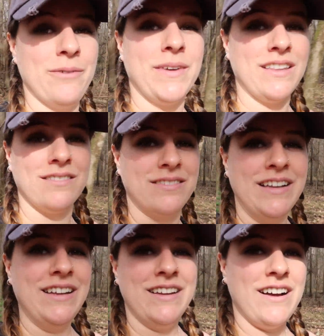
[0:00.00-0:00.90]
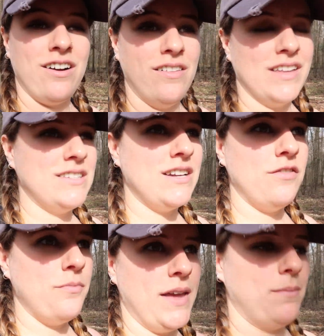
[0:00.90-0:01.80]
I mean, all of that
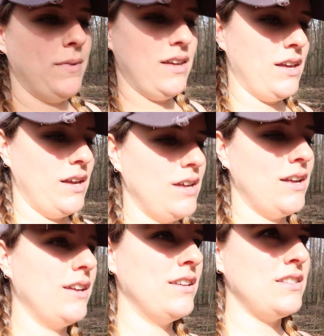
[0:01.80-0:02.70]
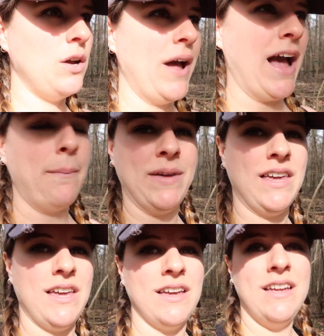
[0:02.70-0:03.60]
stuff made me so
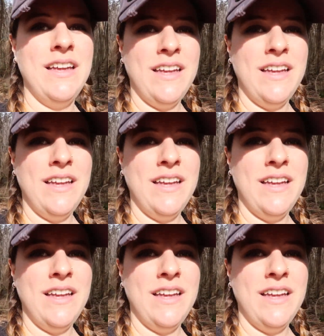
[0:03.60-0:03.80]
happy